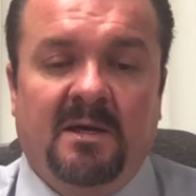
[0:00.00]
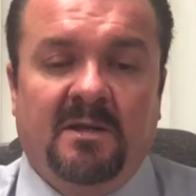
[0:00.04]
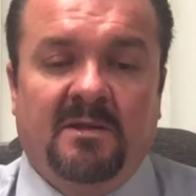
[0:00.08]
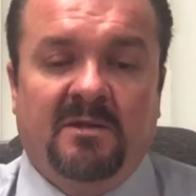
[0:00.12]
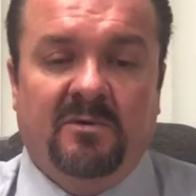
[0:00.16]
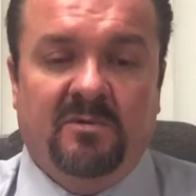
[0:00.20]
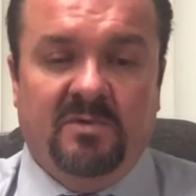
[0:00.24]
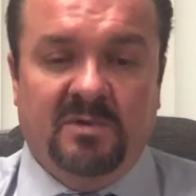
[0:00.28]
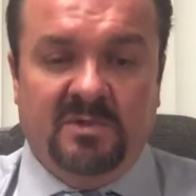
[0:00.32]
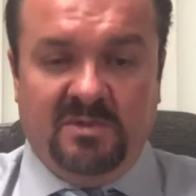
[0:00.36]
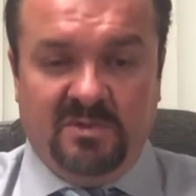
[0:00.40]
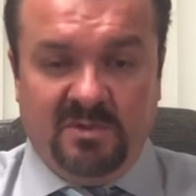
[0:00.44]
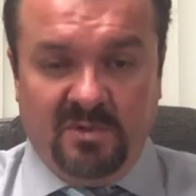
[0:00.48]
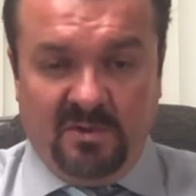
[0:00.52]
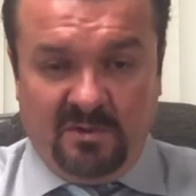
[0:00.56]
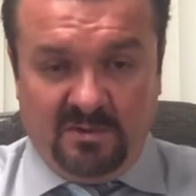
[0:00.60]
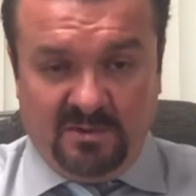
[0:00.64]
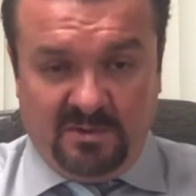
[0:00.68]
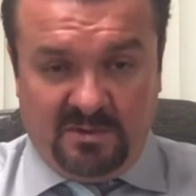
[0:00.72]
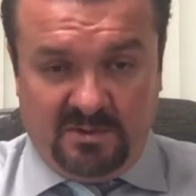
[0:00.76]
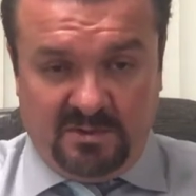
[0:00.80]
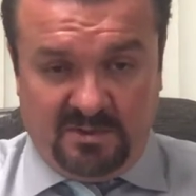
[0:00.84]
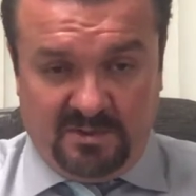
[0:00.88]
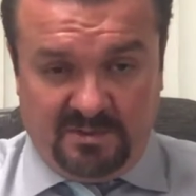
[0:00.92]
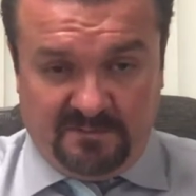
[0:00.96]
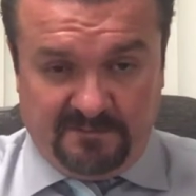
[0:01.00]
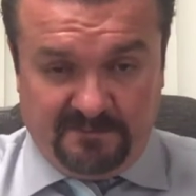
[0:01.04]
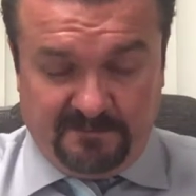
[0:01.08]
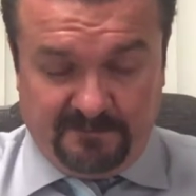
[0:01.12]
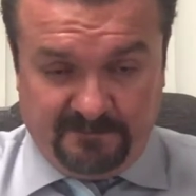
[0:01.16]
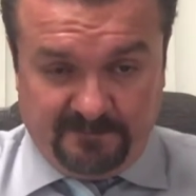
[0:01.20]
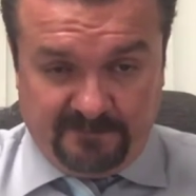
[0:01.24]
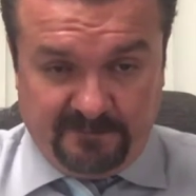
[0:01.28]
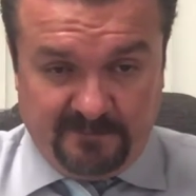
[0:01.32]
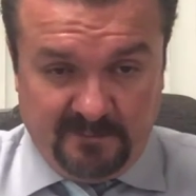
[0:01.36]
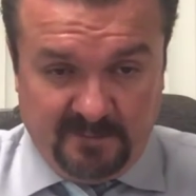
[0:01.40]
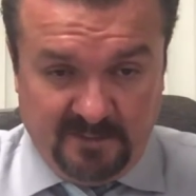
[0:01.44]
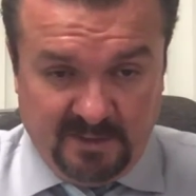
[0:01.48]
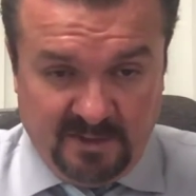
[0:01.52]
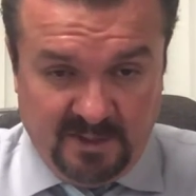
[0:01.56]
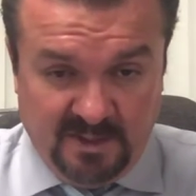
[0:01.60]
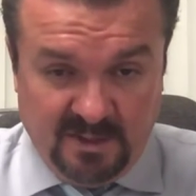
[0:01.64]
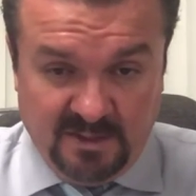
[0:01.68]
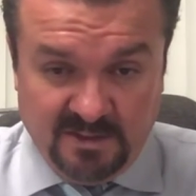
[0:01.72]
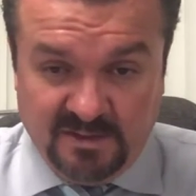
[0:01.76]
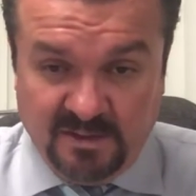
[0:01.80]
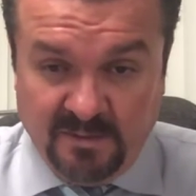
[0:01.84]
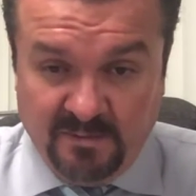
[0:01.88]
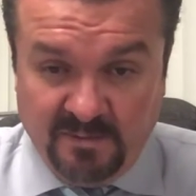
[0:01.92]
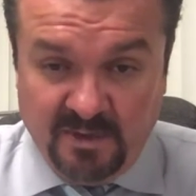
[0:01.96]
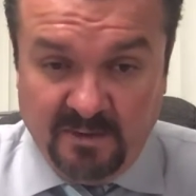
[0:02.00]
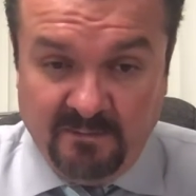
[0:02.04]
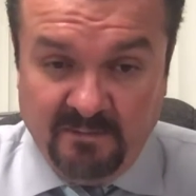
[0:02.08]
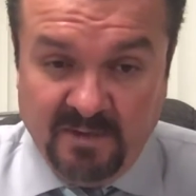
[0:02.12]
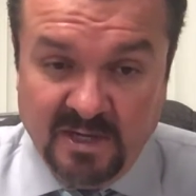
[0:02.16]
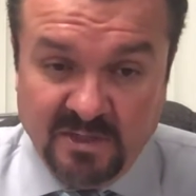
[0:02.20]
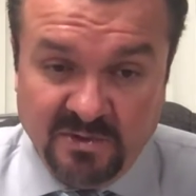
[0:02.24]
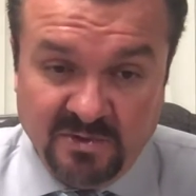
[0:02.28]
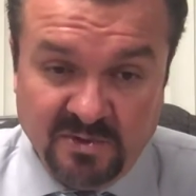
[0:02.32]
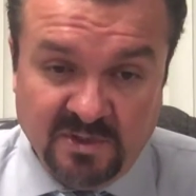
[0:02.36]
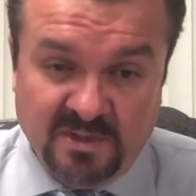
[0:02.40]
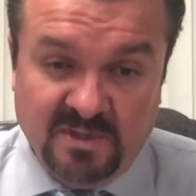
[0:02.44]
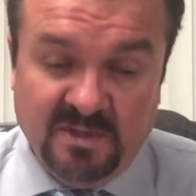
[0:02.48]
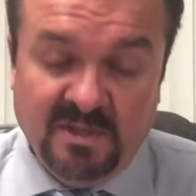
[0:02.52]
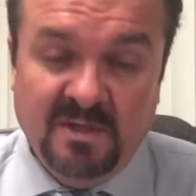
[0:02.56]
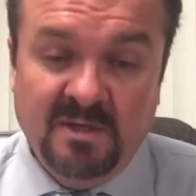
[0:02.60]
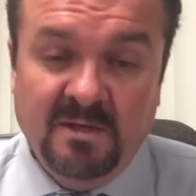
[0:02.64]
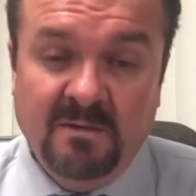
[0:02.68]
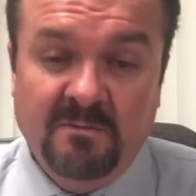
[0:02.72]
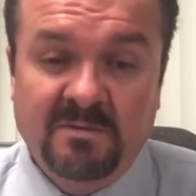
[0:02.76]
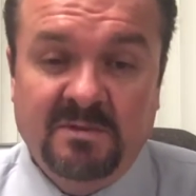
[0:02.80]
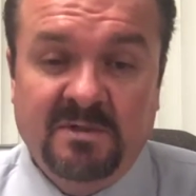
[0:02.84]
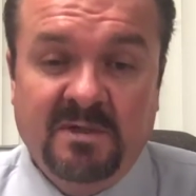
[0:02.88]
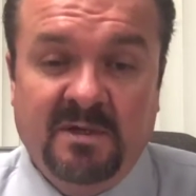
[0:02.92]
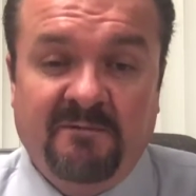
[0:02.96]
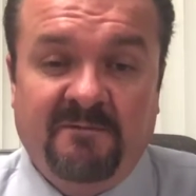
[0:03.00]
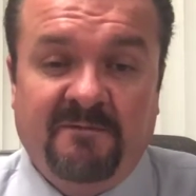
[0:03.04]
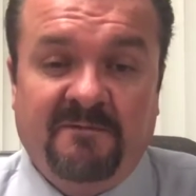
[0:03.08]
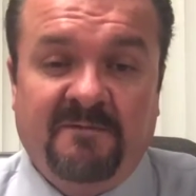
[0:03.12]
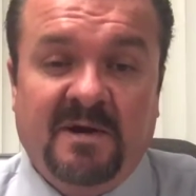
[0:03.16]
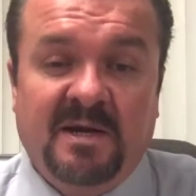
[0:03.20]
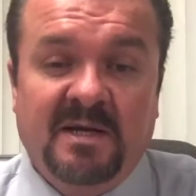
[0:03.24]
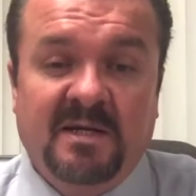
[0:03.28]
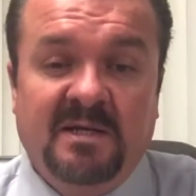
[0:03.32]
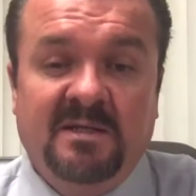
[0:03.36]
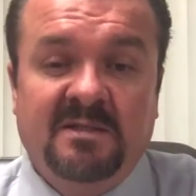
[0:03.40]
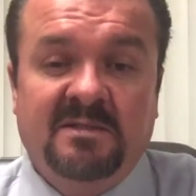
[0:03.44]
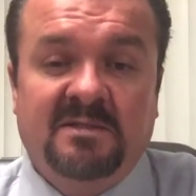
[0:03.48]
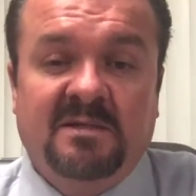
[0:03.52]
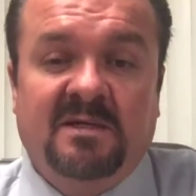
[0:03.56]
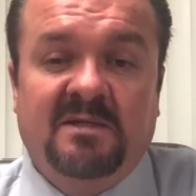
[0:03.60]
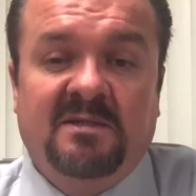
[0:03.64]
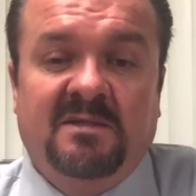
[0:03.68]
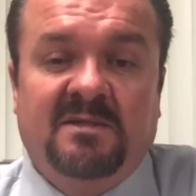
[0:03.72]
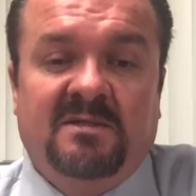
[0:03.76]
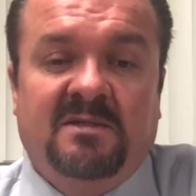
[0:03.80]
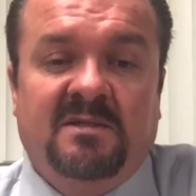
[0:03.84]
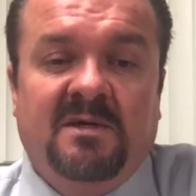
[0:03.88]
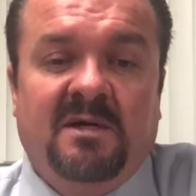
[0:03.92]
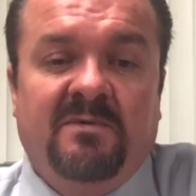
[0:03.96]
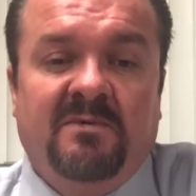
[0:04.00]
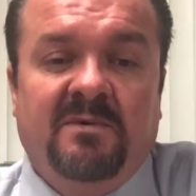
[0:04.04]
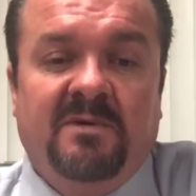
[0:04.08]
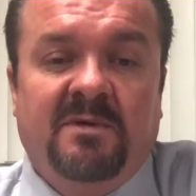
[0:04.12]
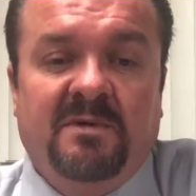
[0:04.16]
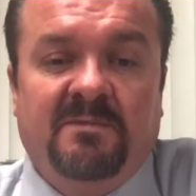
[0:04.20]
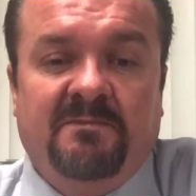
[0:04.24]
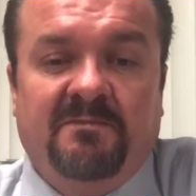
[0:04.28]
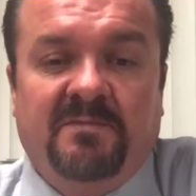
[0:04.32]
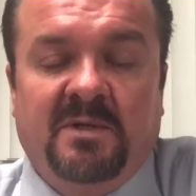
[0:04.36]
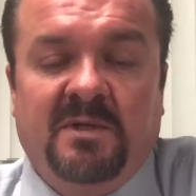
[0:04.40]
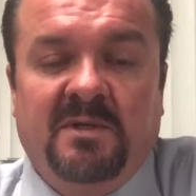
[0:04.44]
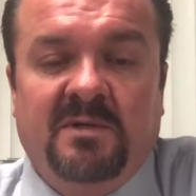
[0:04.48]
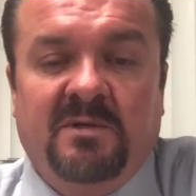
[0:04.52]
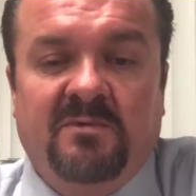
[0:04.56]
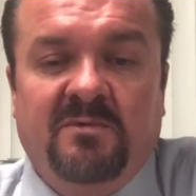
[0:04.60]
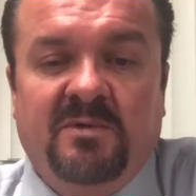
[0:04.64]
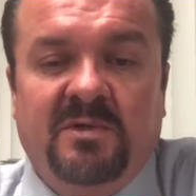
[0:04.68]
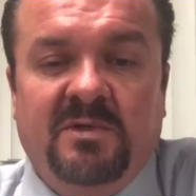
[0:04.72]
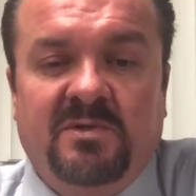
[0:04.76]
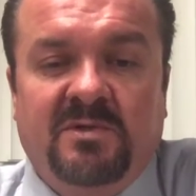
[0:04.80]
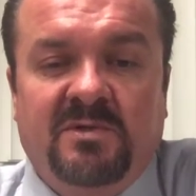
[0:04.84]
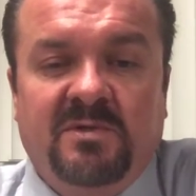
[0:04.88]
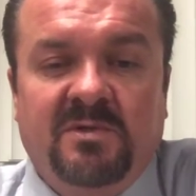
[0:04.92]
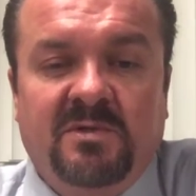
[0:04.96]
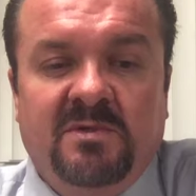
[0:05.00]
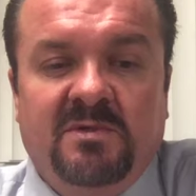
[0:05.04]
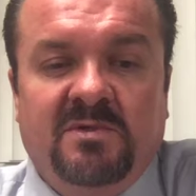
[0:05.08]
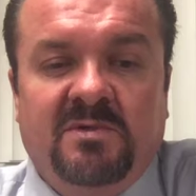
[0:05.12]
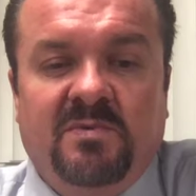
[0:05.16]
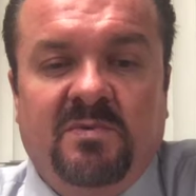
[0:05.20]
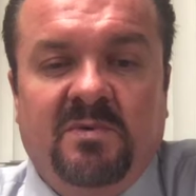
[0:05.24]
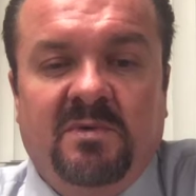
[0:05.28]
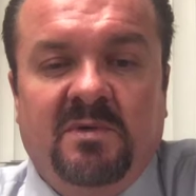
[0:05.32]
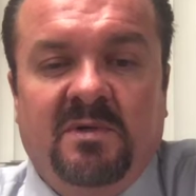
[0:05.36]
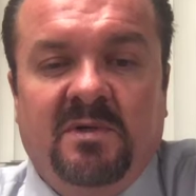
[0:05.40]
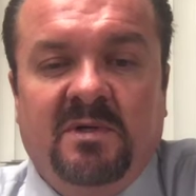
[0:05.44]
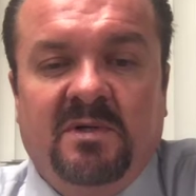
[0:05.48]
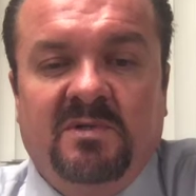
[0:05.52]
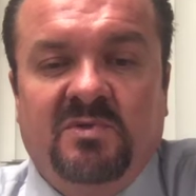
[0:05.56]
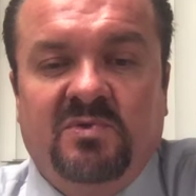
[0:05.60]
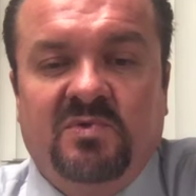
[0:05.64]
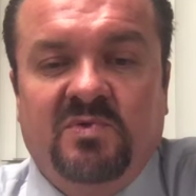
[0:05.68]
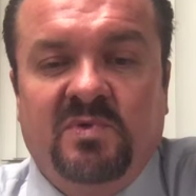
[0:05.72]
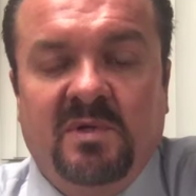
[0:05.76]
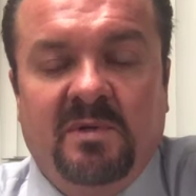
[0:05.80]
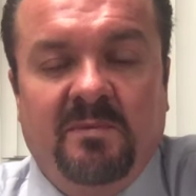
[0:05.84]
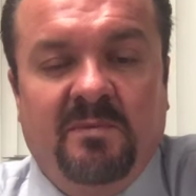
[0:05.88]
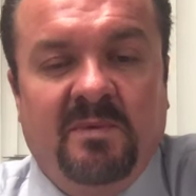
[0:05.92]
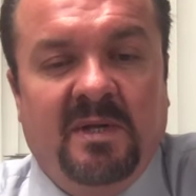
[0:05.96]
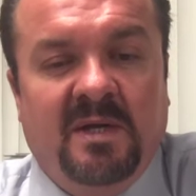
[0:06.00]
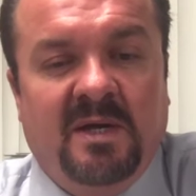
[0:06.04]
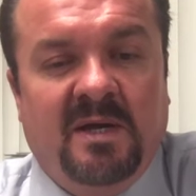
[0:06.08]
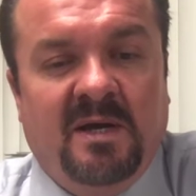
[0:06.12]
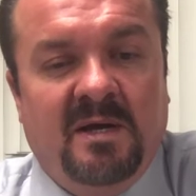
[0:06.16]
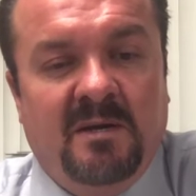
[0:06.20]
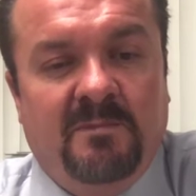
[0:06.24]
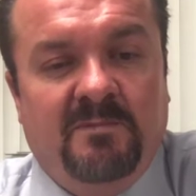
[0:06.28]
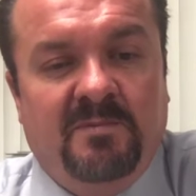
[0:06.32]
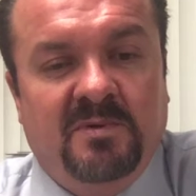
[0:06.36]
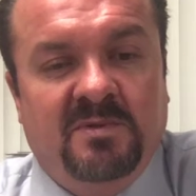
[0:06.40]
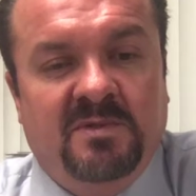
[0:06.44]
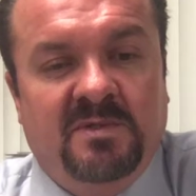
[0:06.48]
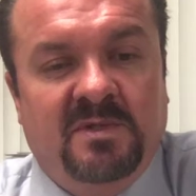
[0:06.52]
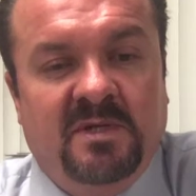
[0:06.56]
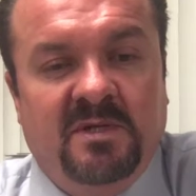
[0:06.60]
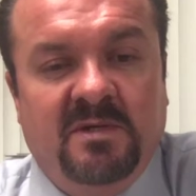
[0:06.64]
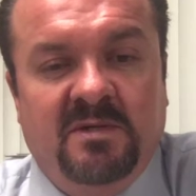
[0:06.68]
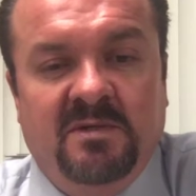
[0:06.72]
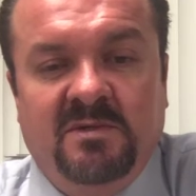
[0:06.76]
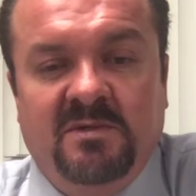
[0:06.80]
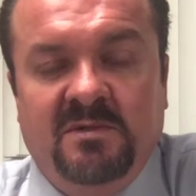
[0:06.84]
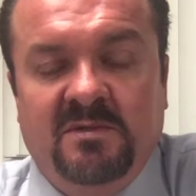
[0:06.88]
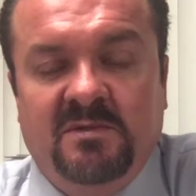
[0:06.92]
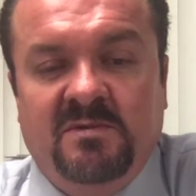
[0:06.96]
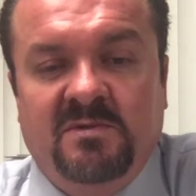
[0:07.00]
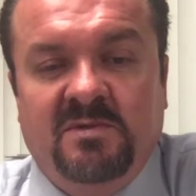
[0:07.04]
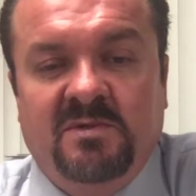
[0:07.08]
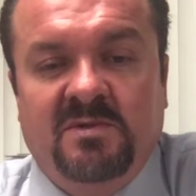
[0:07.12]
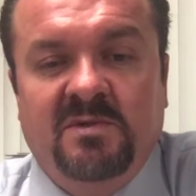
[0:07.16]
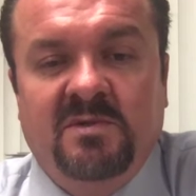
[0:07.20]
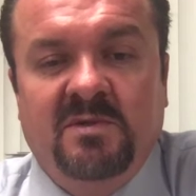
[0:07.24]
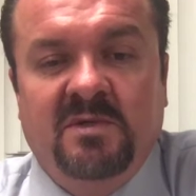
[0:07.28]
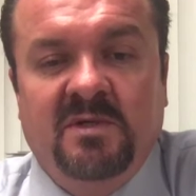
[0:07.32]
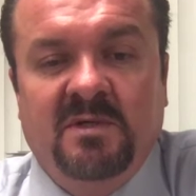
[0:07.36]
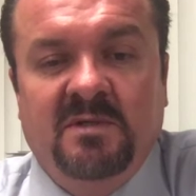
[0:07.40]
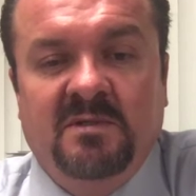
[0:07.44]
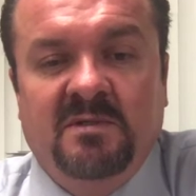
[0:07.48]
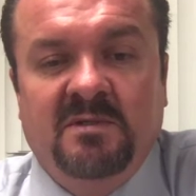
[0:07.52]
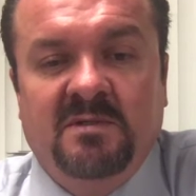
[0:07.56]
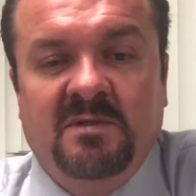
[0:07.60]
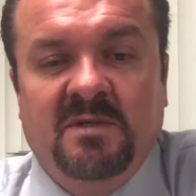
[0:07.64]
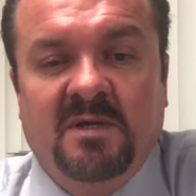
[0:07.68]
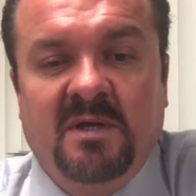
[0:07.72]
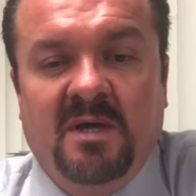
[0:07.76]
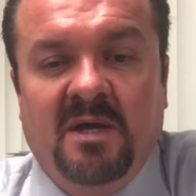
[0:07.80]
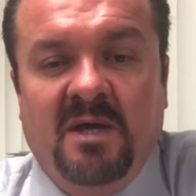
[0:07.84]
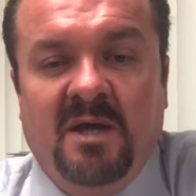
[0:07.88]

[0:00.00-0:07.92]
The results, some of the major themes and findings I discovered in the research were extremely high percentages of students